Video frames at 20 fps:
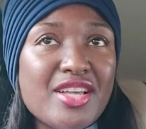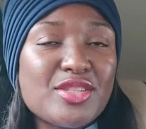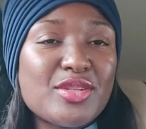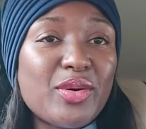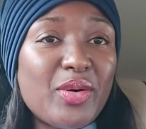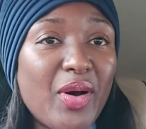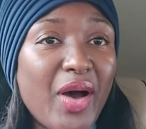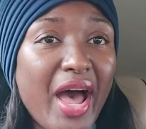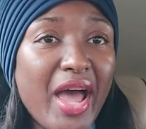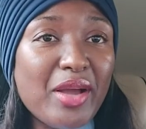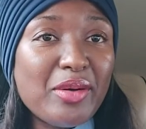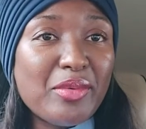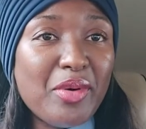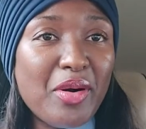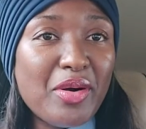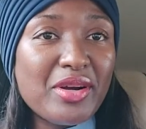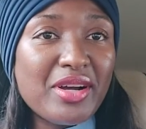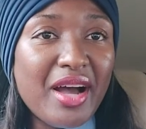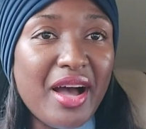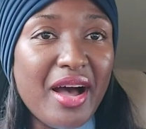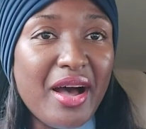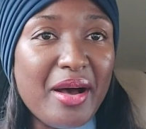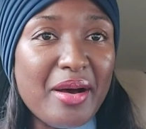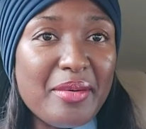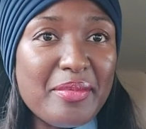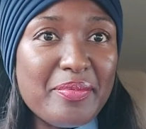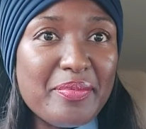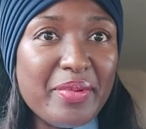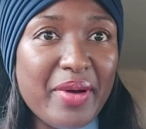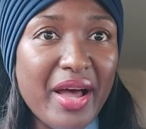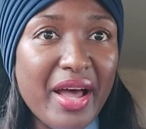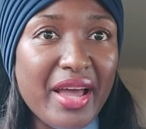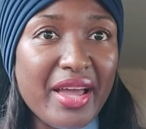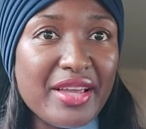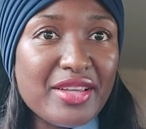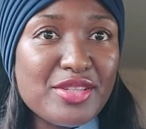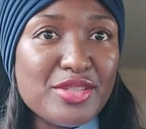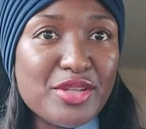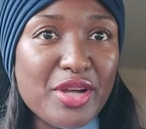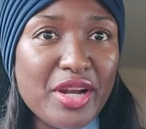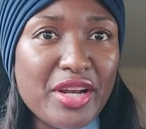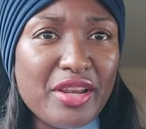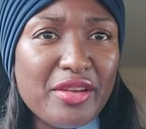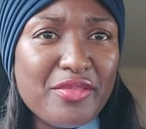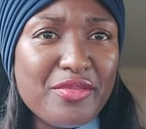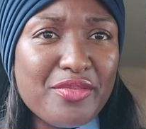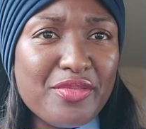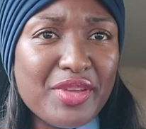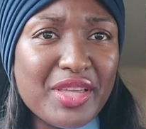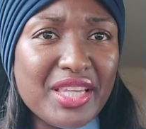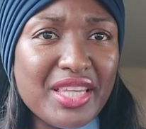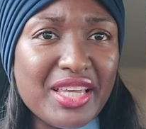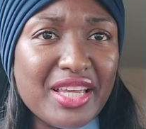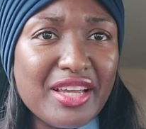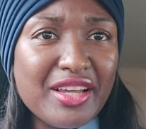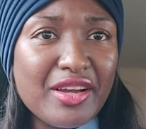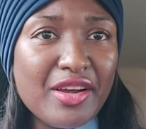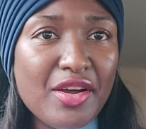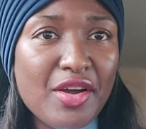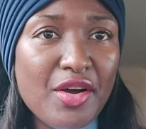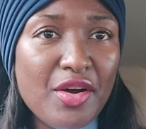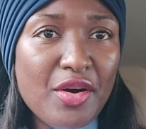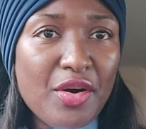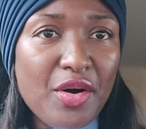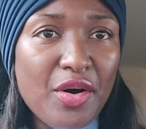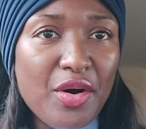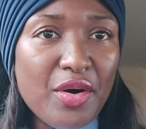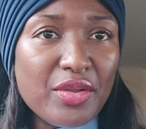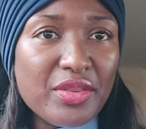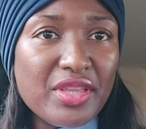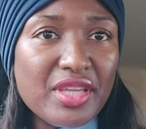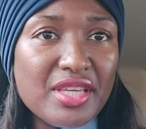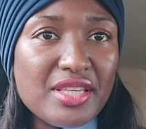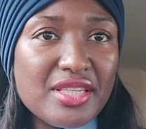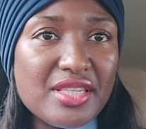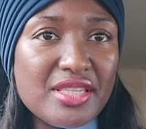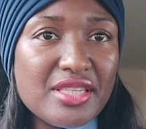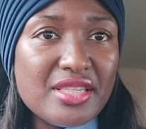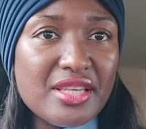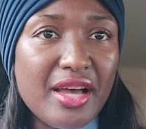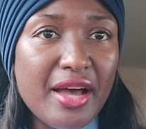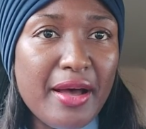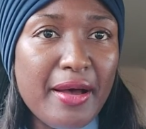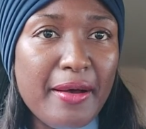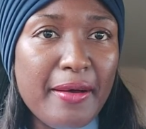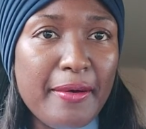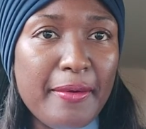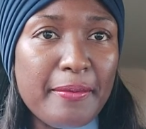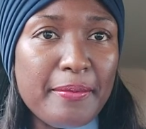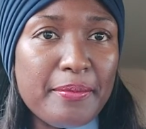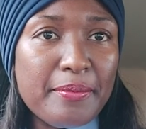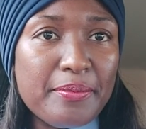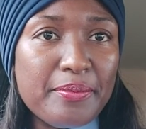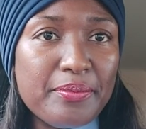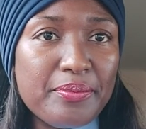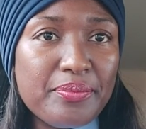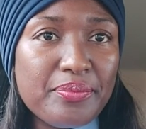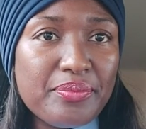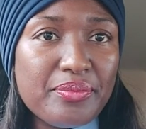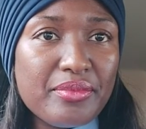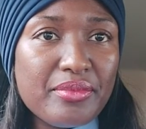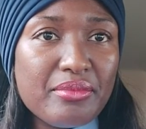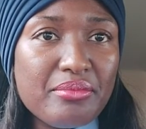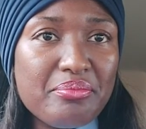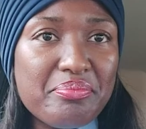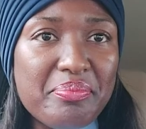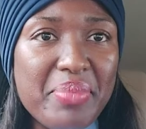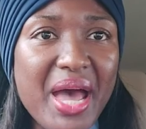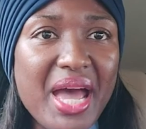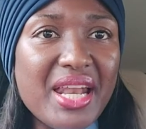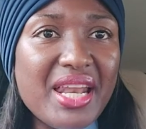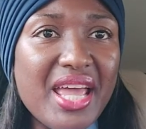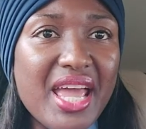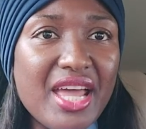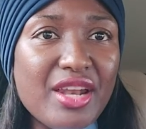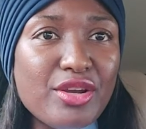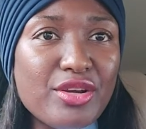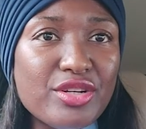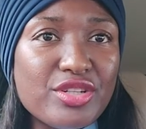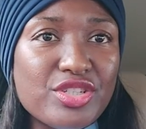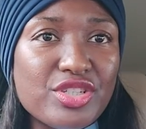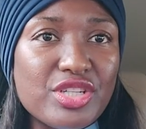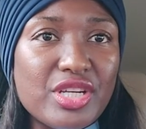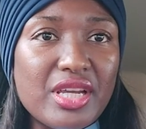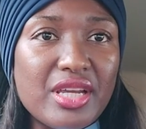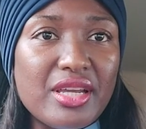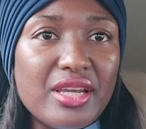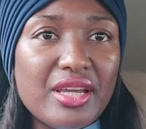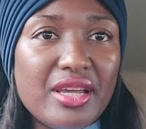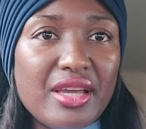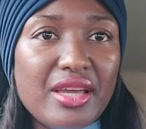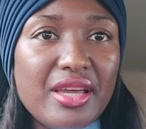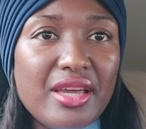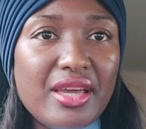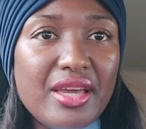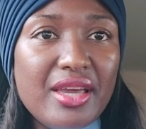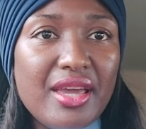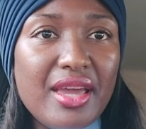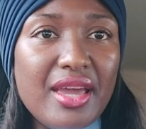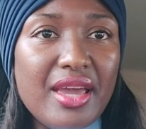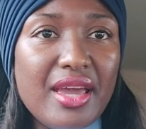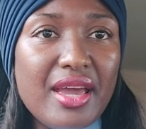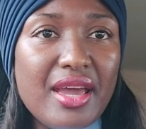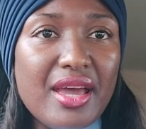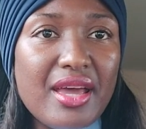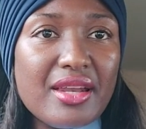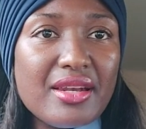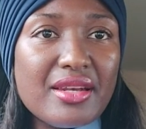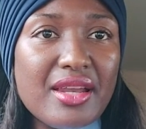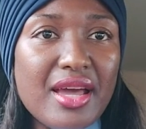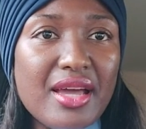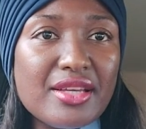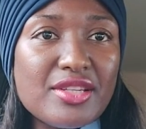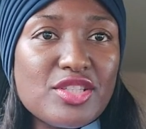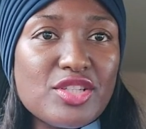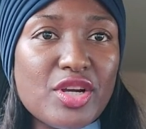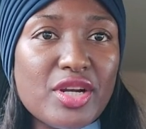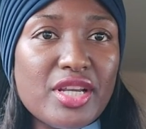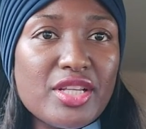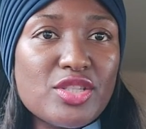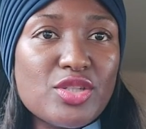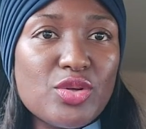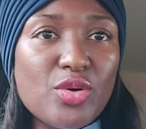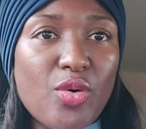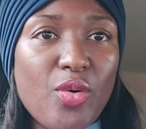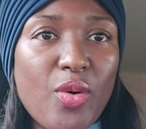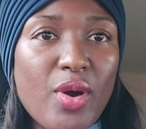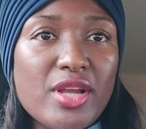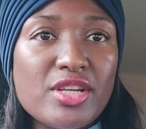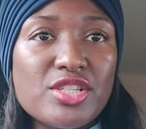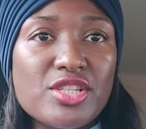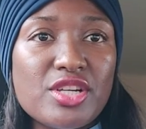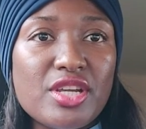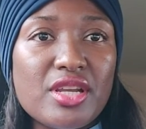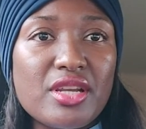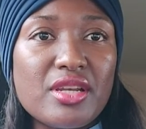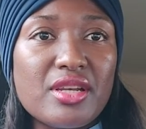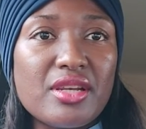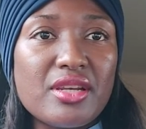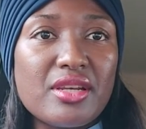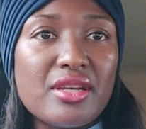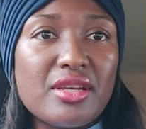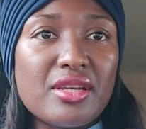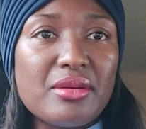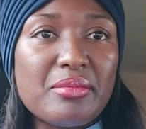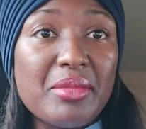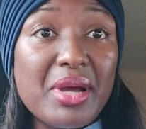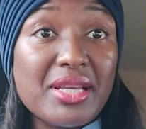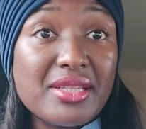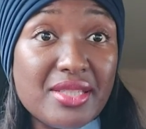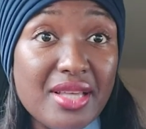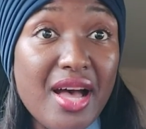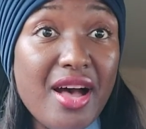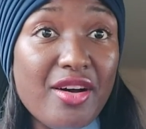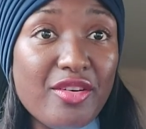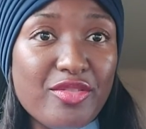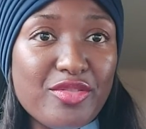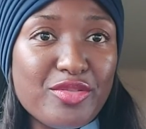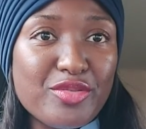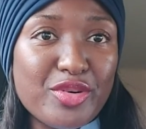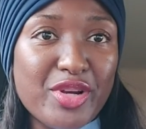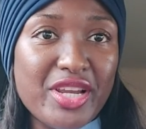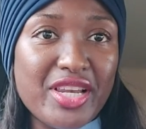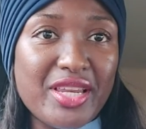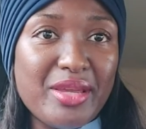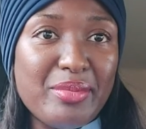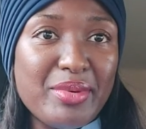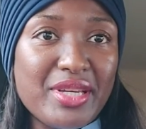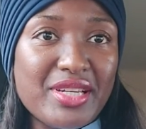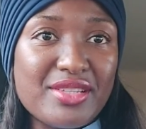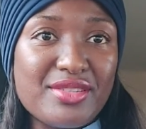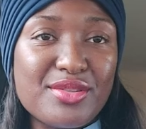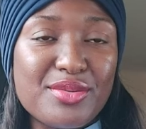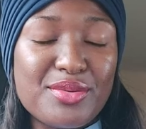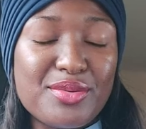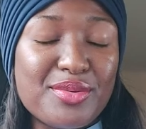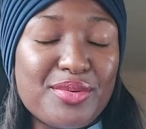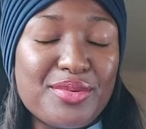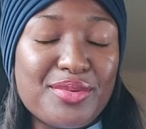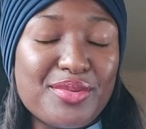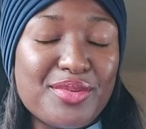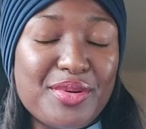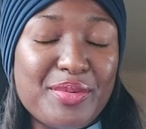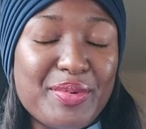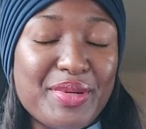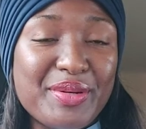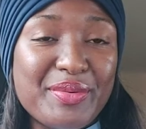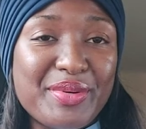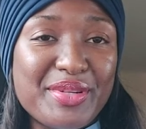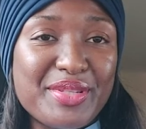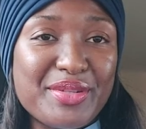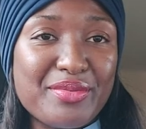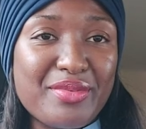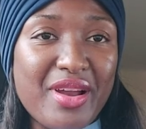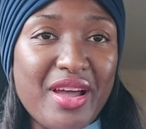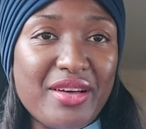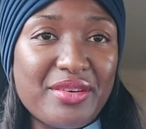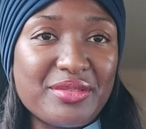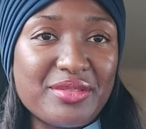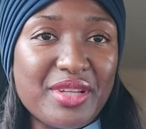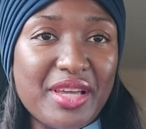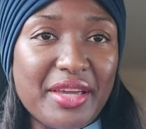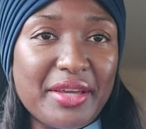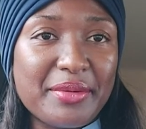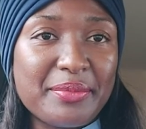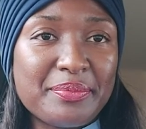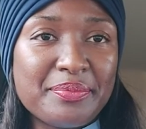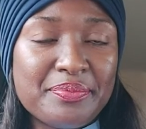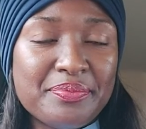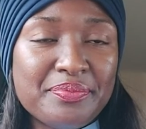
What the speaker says: So I woke up, I started feeling all this bad energy, and I started to question myself, really, because nobody was around. Like,